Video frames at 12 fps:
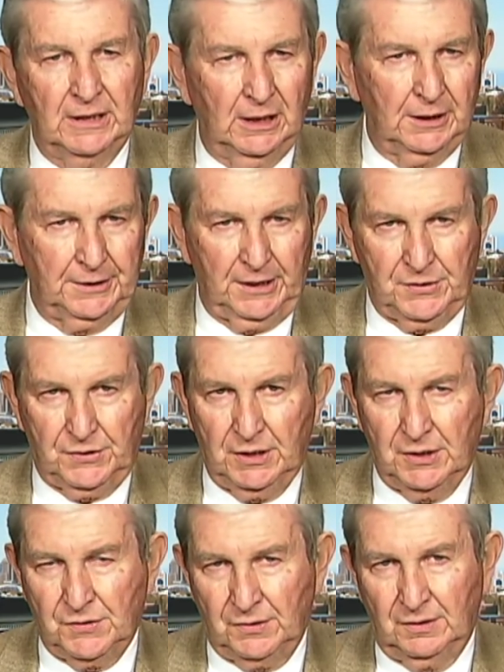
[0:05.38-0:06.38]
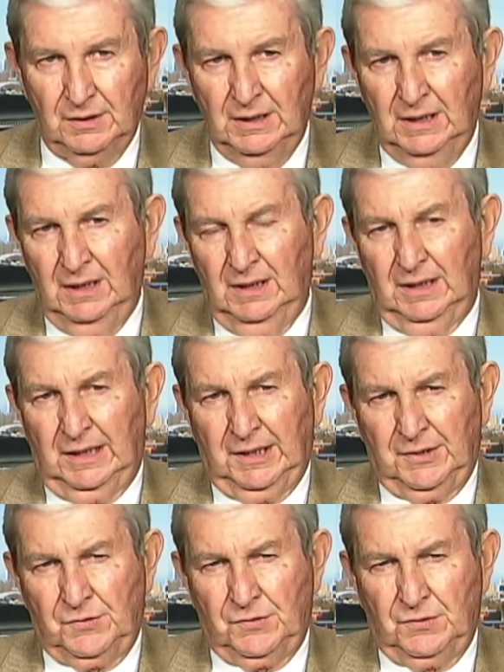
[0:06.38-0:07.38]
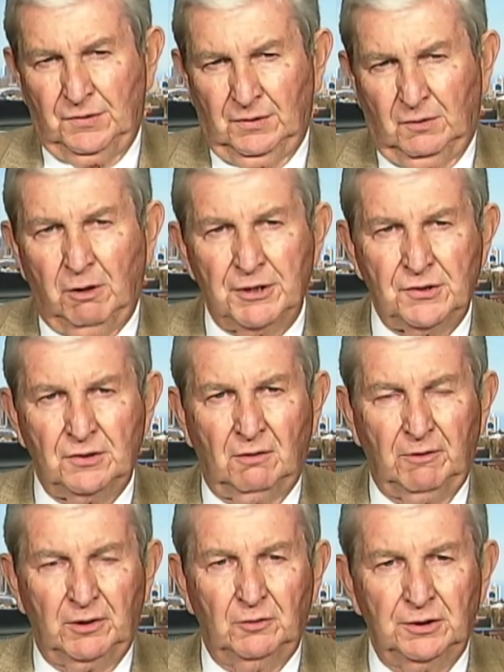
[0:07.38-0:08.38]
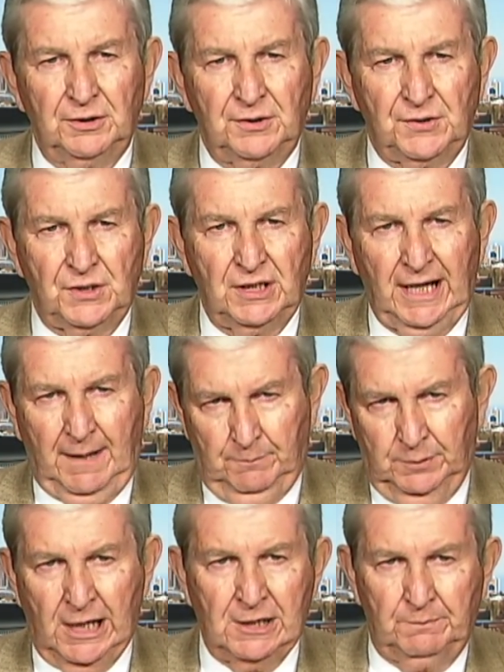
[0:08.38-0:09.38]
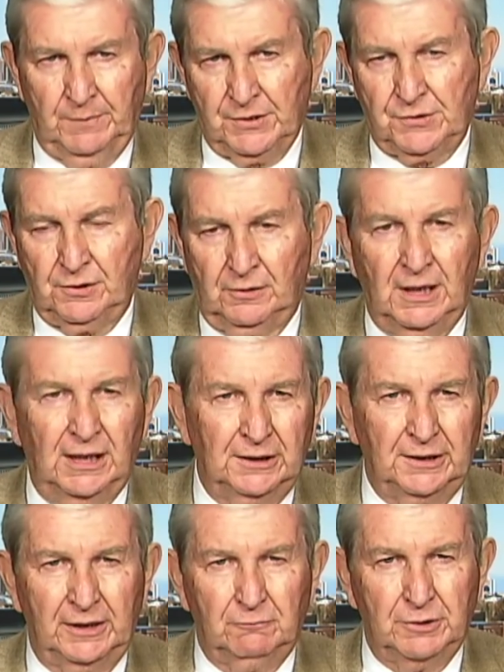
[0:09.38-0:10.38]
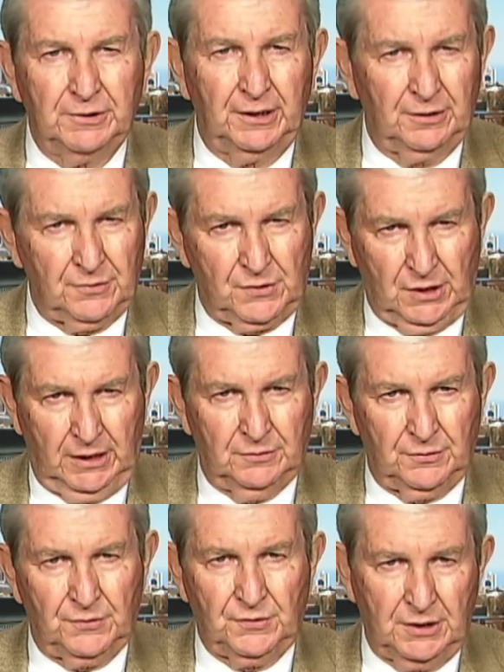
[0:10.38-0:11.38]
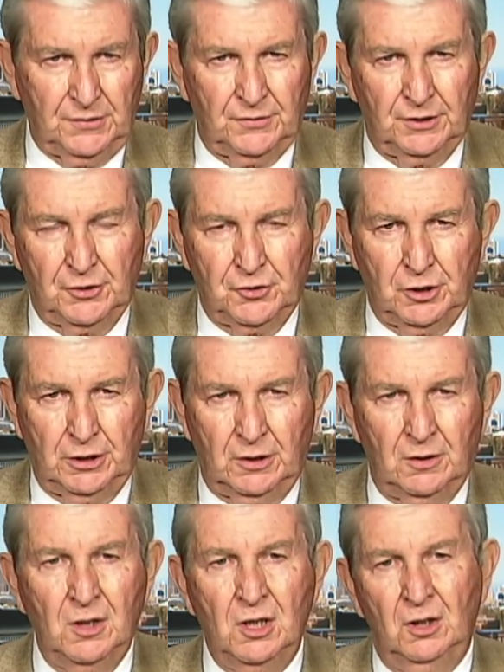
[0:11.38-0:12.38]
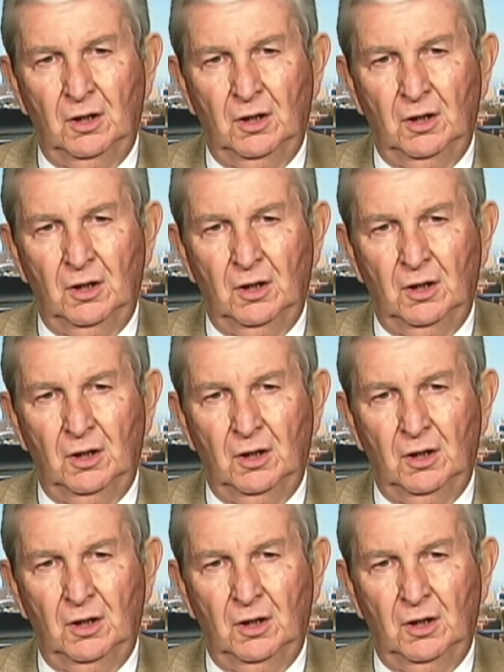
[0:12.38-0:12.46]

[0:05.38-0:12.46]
holiday season is the question are we going to see a blockbuster holiday retail sales season this year,